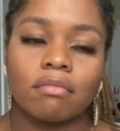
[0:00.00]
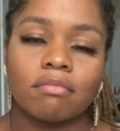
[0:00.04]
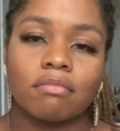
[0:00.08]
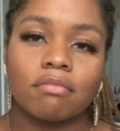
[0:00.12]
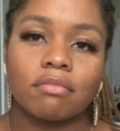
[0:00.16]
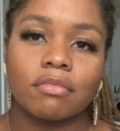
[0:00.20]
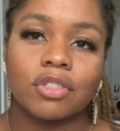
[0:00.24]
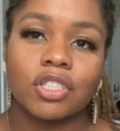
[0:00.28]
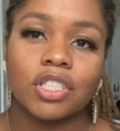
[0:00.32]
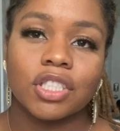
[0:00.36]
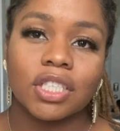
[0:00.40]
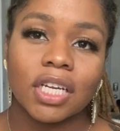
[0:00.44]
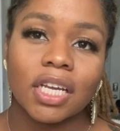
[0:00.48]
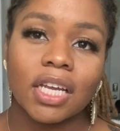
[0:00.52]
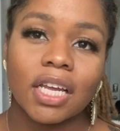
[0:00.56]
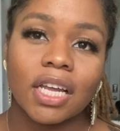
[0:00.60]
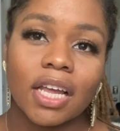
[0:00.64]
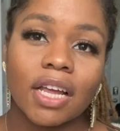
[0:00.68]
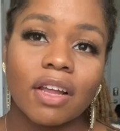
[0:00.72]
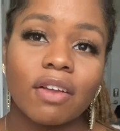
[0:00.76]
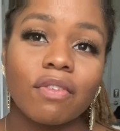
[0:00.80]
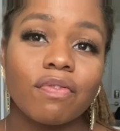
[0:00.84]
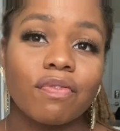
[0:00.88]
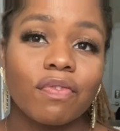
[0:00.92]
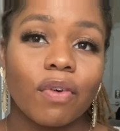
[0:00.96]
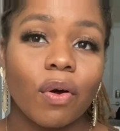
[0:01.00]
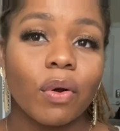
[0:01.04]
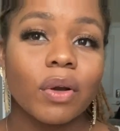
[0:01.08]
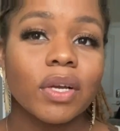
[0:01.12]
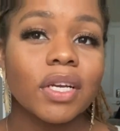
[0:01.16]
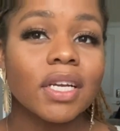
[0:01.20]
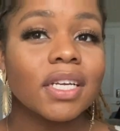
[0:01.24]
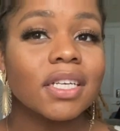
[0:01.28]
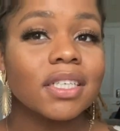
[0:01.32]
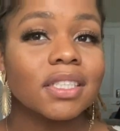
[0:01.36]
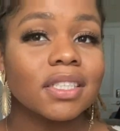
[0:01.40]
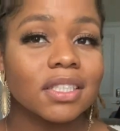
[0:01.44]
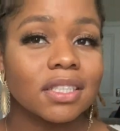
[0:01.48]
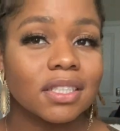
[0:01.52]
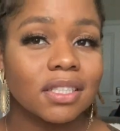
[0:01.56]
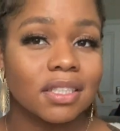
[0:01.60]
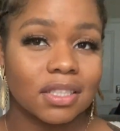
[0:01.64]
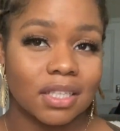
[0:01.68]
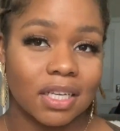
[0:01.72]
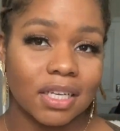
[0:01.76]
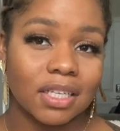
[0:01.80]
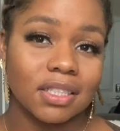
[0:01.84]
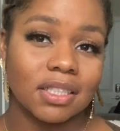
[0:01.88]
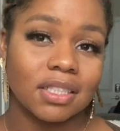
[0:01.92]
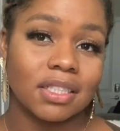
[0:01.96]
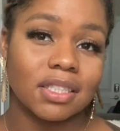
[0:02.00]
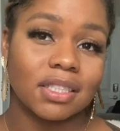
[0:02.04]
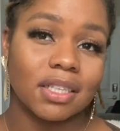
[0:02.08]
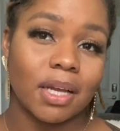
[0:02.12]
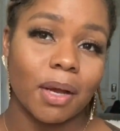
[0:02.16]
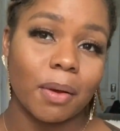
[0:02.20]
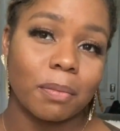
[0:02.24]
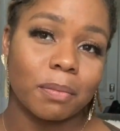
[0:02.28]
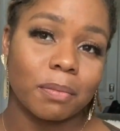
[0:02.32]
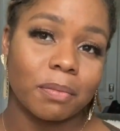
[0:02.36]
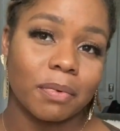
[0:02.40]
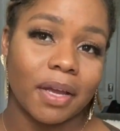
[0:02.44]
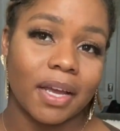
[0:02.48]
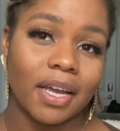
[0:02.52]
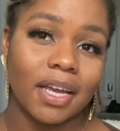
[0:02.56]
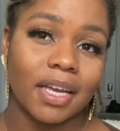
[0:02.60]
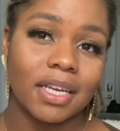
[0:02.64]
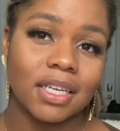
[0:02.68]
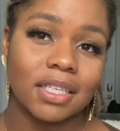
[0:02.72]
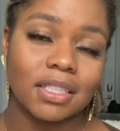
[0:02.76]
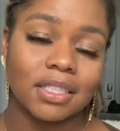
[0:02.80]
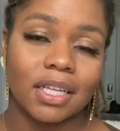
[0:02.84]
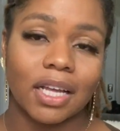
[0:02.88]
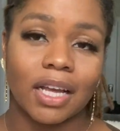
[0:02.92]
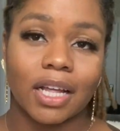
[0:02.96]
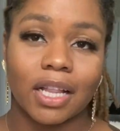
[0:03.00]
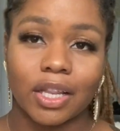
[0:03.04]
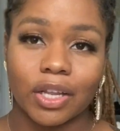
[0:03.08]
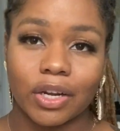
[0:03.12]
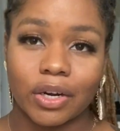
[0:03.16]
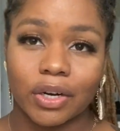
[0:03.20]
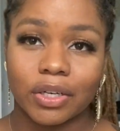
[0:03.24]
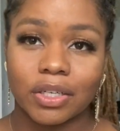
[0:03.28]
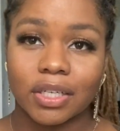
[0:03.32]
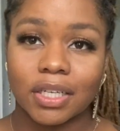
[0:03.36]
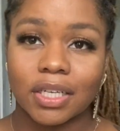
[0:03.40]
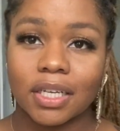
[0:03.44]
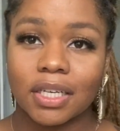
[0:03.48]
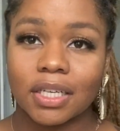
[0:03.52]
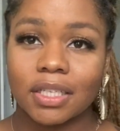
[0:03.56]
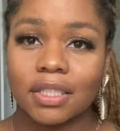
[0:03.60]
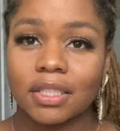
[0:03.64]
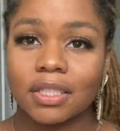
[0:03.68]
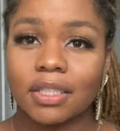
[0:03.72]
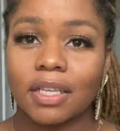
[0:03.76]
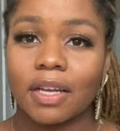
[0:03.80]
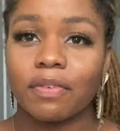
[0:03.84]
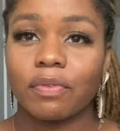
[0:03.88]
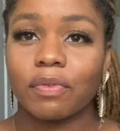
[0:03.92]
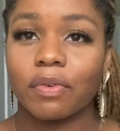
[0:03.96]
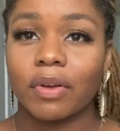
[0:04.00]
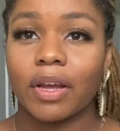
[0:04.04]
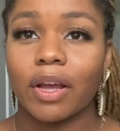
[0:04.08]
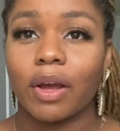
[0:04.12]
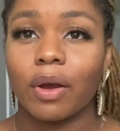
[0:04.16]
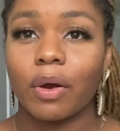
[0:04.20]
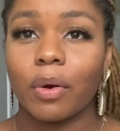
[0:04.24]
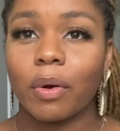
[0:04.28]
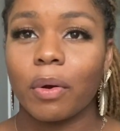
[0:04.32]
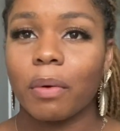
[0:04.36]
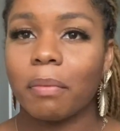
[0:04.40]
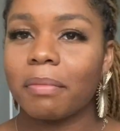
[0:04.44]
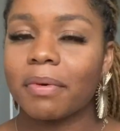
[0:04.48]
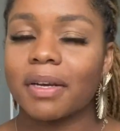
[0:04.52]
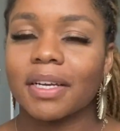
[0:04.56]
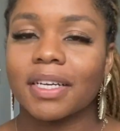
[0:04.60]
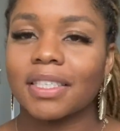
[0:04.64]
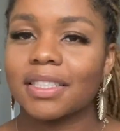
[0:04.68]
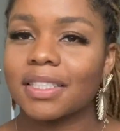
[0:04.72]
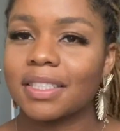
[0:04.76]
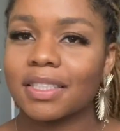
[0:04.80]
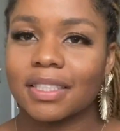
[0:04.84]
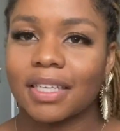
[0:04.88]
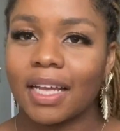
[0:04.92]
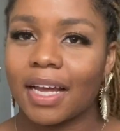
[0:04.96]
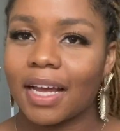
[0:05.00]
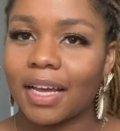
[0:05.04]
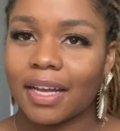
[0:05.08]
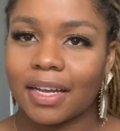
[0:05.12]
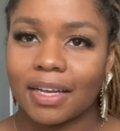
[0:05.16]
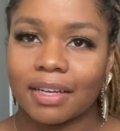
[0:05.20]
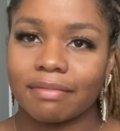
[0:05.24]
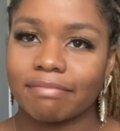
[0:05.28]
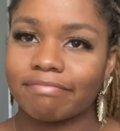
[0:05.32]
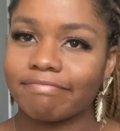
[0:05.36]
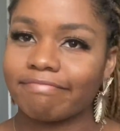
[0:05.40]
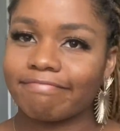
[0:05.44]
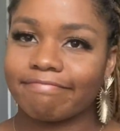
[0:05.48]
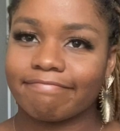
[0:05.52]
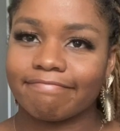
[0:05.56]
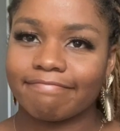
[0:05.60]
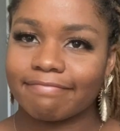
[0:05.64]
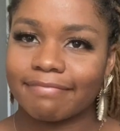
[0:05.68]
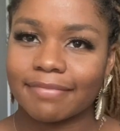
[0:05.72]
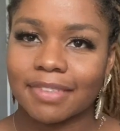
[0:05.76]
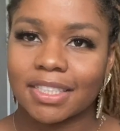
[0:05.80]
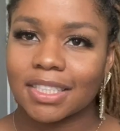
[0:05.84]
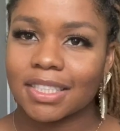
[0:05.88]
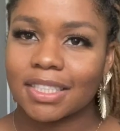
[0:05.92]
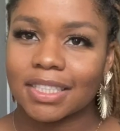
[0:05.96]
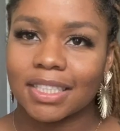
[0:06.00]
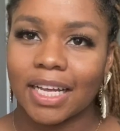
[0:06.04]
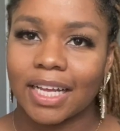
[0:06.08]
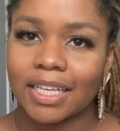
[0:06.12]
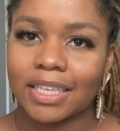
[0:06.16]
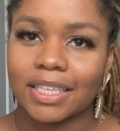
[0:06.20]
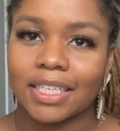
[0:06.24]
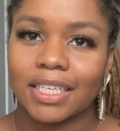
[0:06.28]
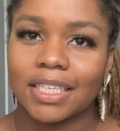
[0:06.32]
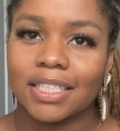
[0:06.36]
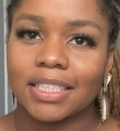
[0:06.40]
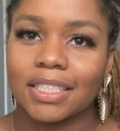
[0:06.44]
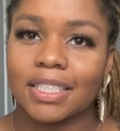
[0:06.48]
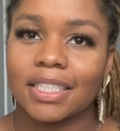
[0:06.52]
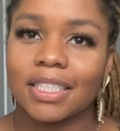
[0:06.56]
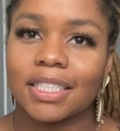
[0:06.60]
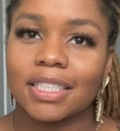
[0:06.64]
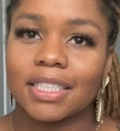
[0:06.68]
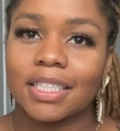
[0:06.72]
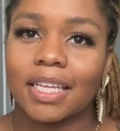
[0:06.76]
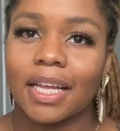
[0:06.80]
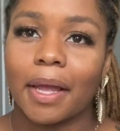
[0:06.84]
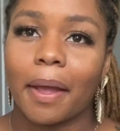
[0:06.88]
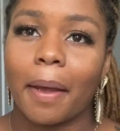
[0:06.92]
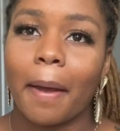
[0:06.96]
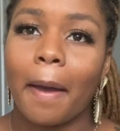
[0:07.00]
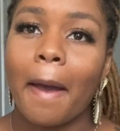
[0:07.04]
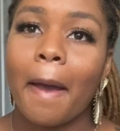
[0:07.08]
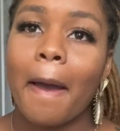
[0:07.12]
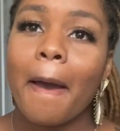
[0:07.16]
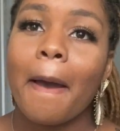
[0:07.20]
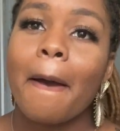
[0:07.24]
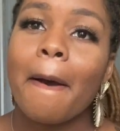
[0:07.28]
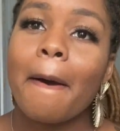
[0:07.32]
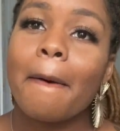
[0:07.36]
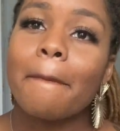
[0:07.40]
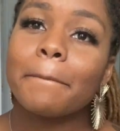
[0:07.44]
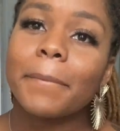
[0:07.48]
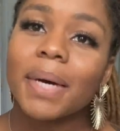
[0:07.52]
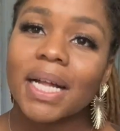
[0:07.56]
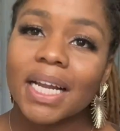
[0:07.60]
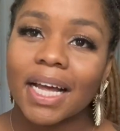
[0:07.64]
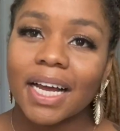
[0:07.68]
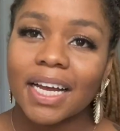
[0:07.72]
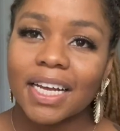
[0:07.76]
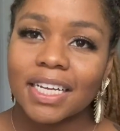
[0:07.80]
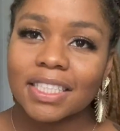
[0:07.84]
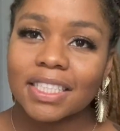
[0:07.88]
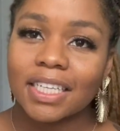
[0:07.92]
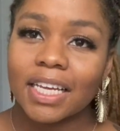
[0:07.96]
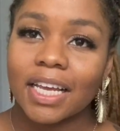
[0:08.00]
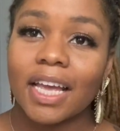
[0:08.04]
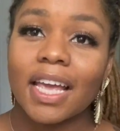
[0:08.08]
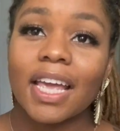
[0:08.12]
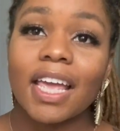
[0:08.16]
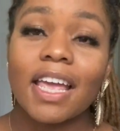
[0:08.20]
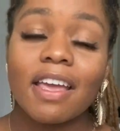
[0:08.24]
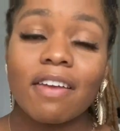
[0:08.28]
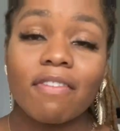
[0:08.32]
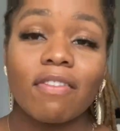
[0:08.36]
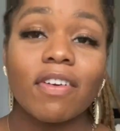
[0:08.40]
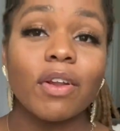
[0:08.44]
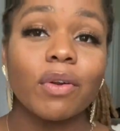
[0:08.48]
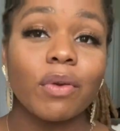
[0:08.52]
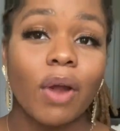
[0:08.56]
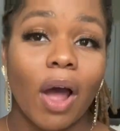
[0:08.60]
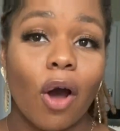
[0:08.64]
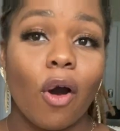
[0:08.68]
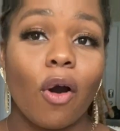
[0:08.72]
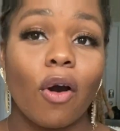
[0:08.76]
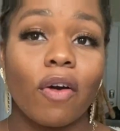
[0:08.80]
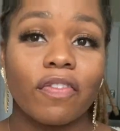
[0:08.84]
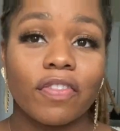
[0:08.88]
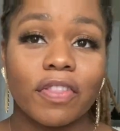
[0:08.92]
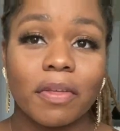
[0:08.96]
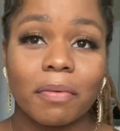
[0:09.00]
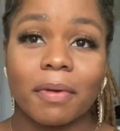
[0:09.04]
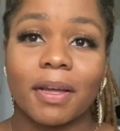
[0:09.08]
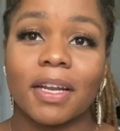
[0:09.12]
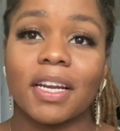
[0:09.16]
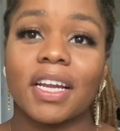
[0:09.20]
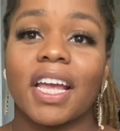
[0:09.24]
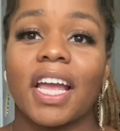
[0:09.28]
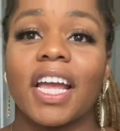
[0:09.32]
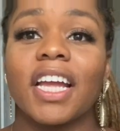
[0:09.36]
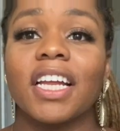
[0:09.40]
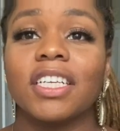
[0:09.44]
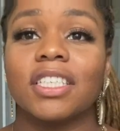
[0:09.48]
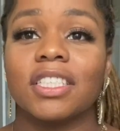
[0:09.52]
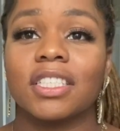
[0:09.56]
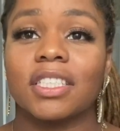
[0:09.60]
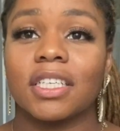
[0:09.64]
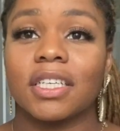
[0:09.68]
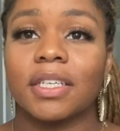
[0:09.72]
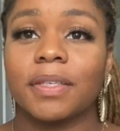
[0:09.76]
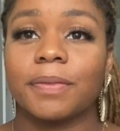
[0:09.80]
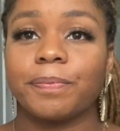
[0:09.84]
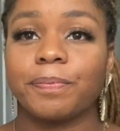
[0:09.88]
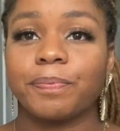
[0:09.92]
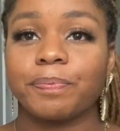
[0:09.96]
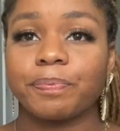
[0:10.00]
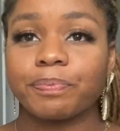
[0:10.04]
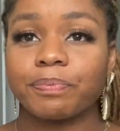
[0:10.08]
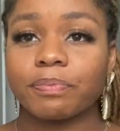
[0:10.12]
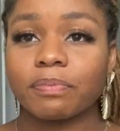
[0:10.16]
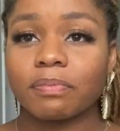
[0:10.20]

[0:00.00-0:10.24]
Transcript: she can focus in some ways, like learning and stuff at home, but it's not the easiest thing. But like I said, even off the medication,